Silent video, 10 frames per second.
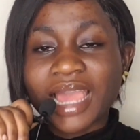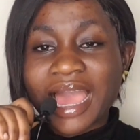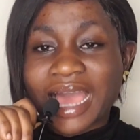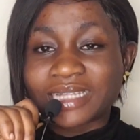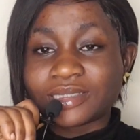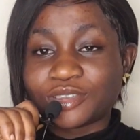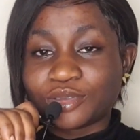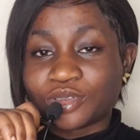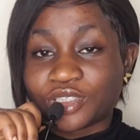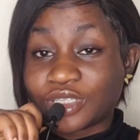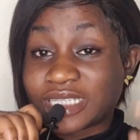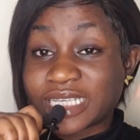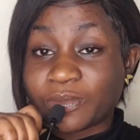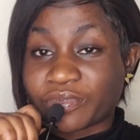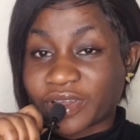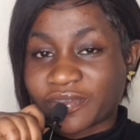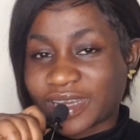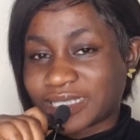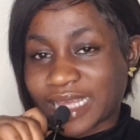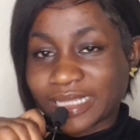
and you know, they just eat breakfast